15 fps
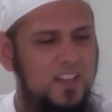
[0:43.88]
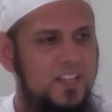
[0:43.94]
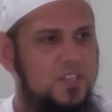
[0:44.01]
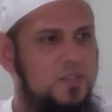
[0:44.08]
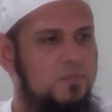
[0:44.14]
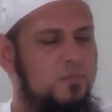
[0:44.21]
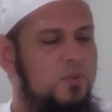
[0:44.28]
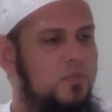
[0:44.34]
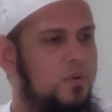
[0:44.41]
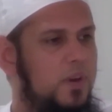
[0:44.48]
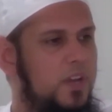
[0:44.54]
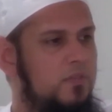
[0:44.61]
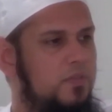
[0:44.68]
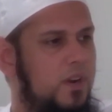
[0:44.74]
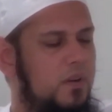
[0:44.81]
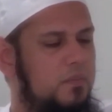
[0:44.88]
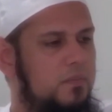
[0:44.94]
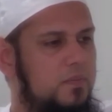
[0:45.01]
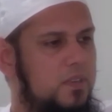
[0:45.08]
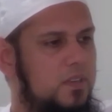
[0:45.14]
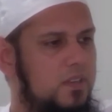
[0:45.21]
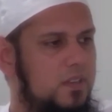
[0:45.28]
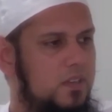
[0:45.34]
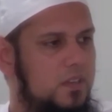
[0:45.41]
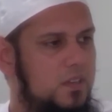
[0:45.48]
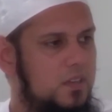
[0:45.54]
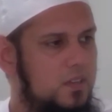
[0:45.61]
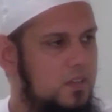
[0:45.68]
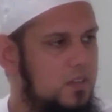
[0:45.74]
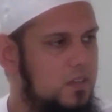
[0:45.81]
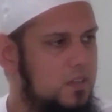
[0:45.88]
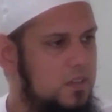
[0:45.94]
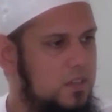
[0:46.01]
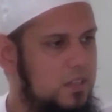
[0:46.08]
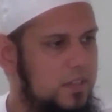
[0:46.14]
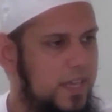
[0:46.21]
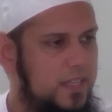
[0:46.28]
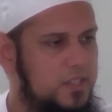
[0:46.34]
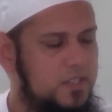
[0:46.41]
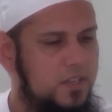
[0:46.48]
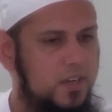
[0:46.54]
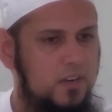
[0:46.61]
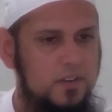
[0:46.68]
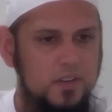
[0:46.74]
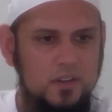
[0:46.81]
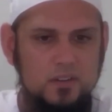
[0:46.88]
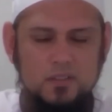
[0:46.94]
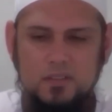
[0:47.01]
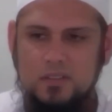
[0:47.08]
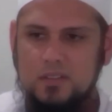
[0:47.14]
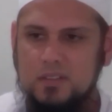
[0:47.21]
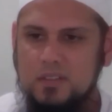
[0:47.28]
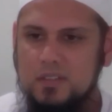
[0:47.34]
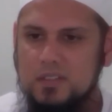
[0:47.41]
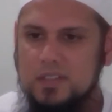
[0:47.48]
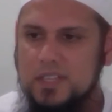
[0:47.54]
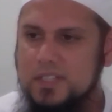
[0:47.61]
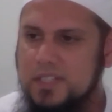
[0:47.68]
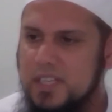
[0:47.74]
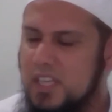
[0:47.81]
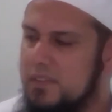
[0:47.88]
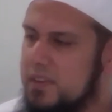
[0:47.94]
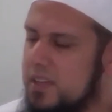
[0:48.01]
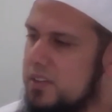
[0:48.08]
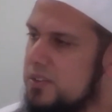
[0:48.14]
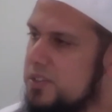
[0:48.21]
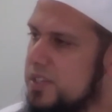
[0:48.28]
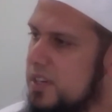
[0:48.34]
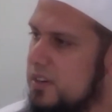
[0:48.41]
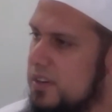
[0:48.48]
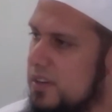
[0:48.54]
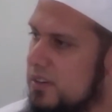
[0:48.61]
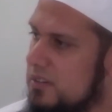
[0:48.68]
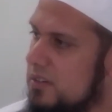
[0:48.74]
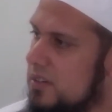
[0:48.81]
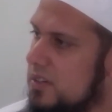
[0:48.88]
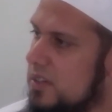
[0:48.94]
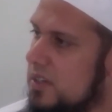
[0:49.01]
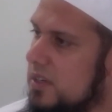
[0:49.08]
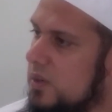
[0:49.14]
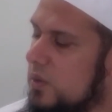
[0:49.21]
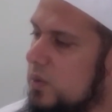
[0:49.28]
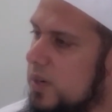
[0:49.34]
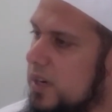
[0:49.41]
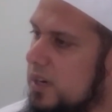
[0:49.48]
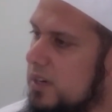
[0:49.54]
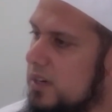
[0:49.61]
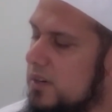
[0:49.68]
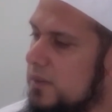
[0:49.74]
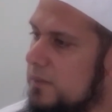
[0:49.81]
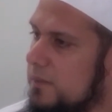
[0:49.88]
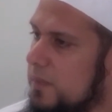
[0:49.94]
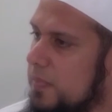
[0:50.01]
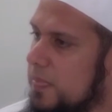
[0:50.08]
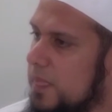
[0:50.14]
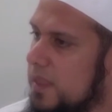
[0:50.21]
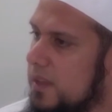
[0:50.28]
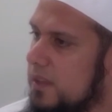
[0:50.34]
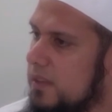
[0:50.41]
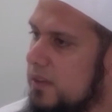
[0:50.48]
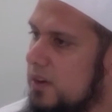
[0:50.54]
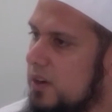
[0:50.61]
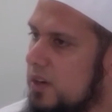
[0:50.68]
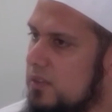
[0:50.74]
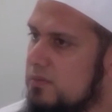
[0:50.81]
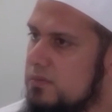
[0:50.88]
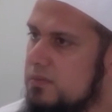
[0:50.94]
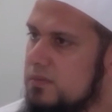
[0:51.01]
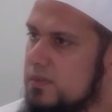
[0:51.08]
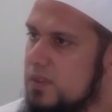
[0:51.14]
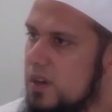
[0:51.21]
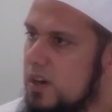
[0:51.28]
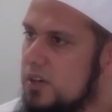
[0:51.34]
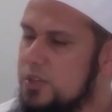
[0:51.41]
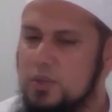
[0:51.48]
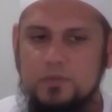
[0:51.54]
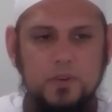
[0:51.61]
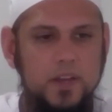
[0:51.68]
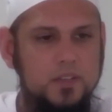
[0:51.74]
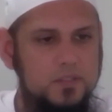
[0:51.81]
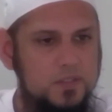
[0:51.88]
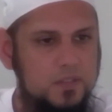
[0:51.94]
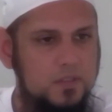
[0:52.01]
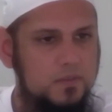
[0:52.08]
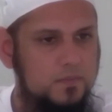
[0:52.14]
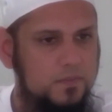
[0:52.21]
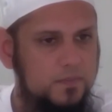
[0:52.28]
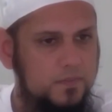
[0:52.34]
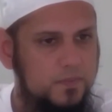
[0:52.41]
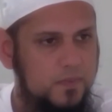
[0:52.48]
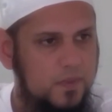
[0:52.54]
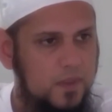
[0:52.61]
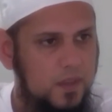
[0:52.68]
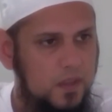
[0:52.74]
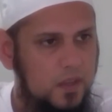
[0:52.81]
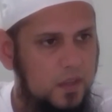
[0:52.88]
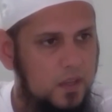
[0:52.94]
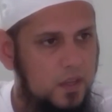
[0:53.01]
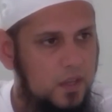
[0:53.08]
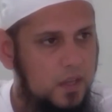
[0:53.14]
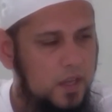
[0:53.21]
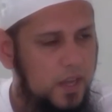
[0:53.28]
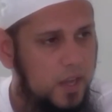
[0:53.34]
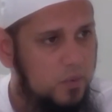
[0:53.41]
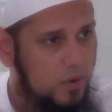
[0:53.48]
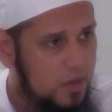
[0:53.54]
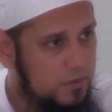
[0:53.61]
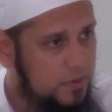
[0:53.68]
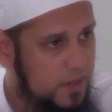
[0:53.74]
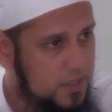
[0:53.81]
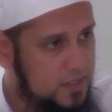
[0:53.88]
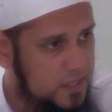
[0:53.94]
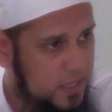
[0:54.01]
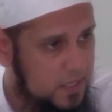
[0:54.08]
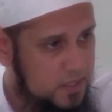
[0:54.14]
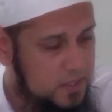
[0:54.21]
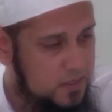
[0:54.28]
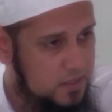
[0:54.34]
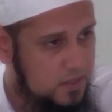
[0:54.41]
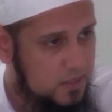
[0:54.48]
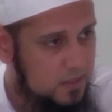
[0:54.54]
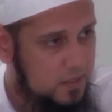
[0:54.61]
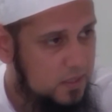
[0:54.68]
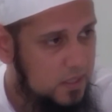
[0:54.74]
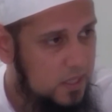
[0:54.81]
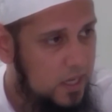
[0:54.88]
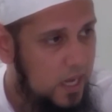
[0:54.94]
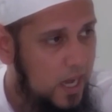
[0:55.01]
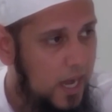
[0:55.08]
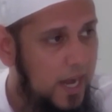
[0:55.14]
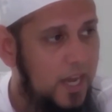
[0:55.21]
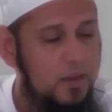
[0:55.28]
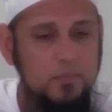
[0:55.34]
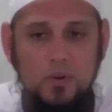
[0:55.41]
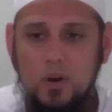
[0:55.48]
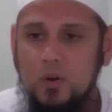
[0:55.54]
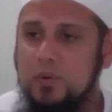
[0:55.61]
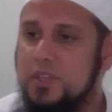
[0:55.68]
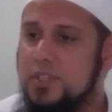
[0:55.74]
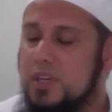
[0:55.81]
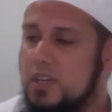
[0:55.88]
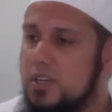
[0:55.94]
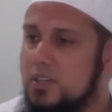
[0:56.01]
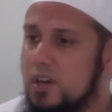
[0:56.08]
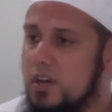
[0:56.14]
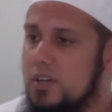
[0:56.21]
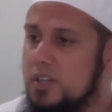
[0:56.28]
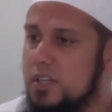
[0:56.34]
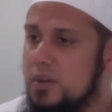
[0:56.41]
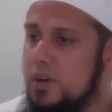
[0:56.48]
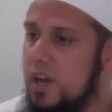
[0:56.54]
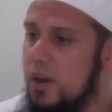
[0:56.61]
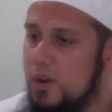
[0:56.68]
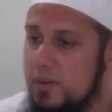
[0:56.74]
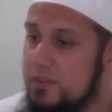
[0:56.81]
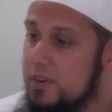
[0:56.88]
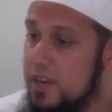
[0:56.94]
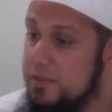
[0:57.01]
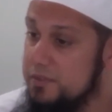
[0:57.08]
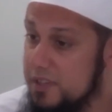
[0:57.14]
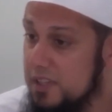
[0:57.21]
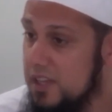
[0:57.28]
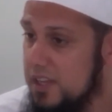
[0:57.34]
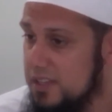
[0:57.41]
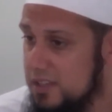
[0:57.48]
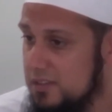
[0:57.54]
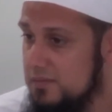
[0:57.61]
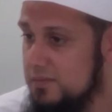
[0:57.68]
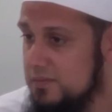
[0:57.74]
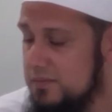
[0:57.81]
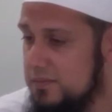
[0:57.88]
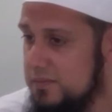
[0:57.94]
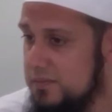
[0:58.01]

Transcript: Let's move away from that scenario. Let's think of another scenario where there are two friends. And one friend says, I'm always going to talk to you however I feel like it.